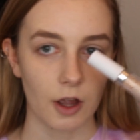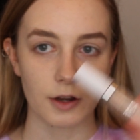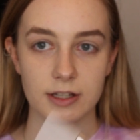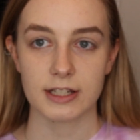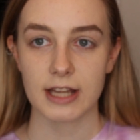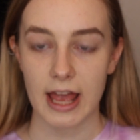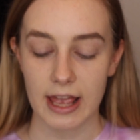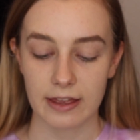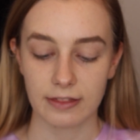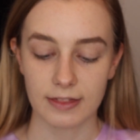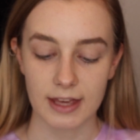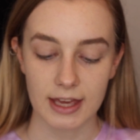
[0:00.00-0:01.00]
going to
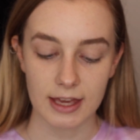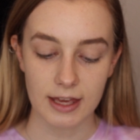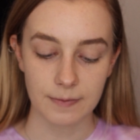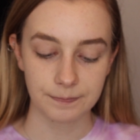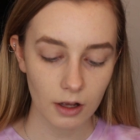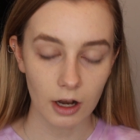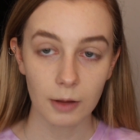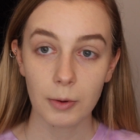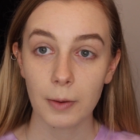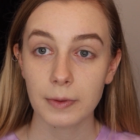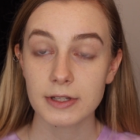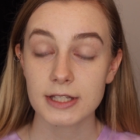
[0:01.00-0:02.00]
take the
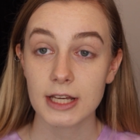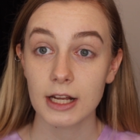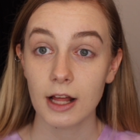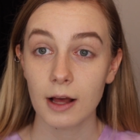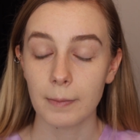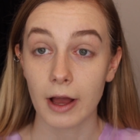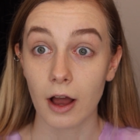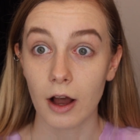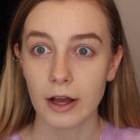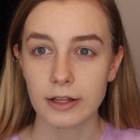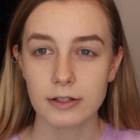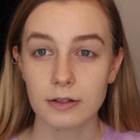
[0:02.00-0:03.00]
Colourpop concealer.
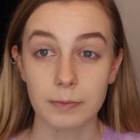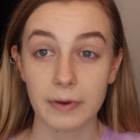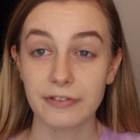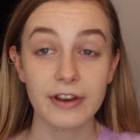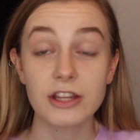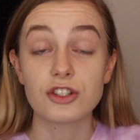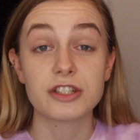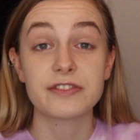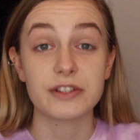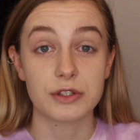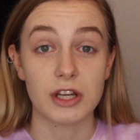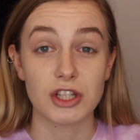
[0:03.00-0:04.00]
My face
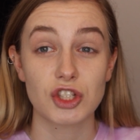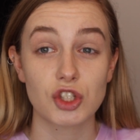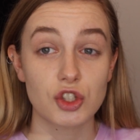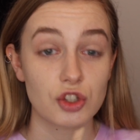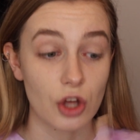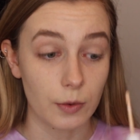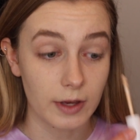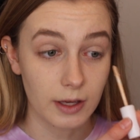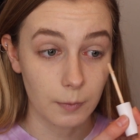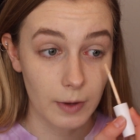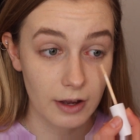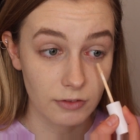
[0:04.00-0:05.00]
just feels like
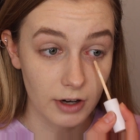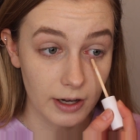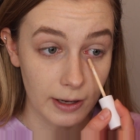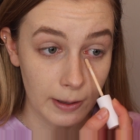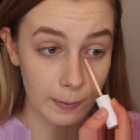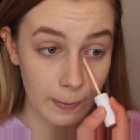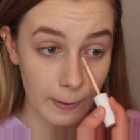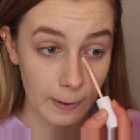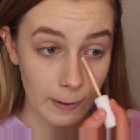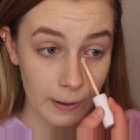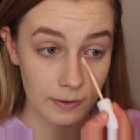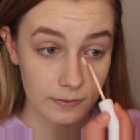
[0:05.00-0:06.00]
soaking wet right now,
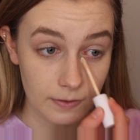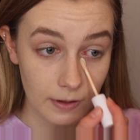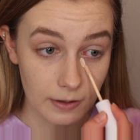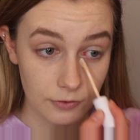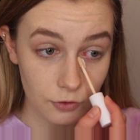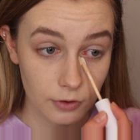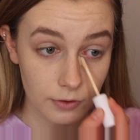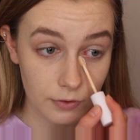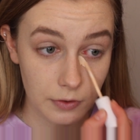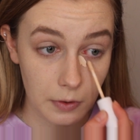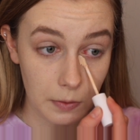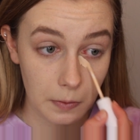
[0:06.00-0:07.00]
so let's
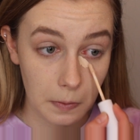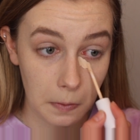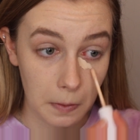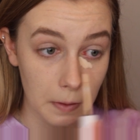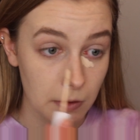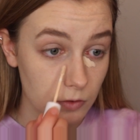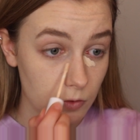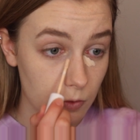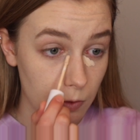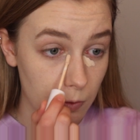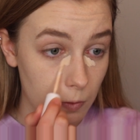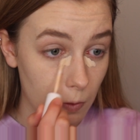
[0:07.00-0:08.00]
just
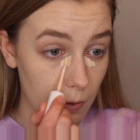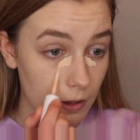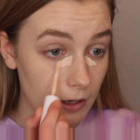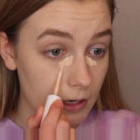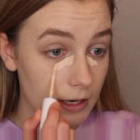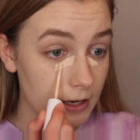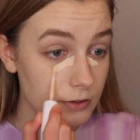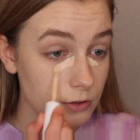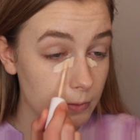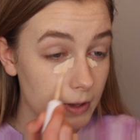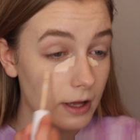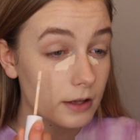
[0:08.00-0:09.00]
dot a
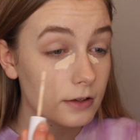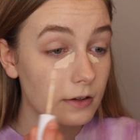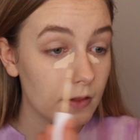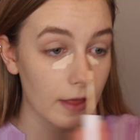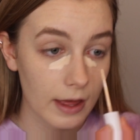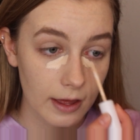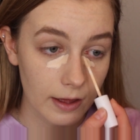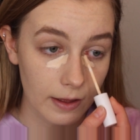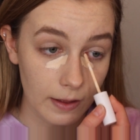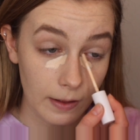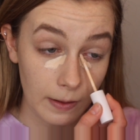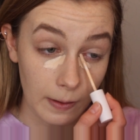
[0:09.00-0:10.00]
little bit under there.
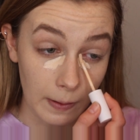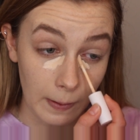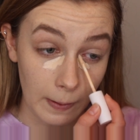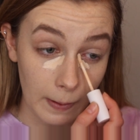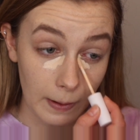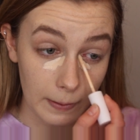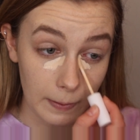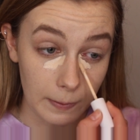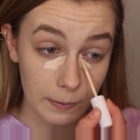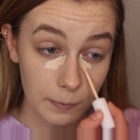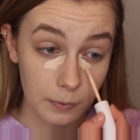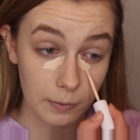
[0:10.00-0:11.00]
I
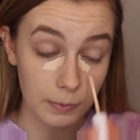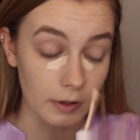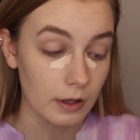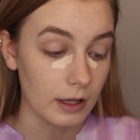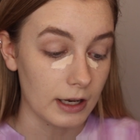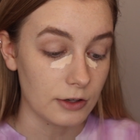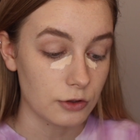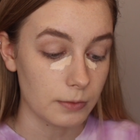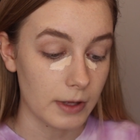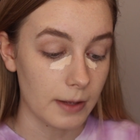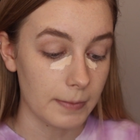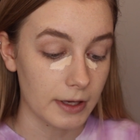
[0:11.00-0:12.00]
only want to put a
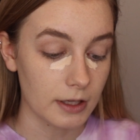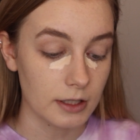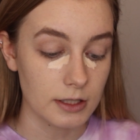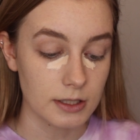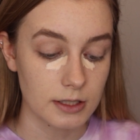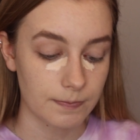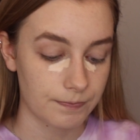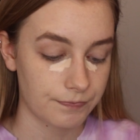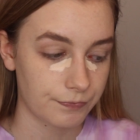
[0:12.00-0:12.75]
little bit because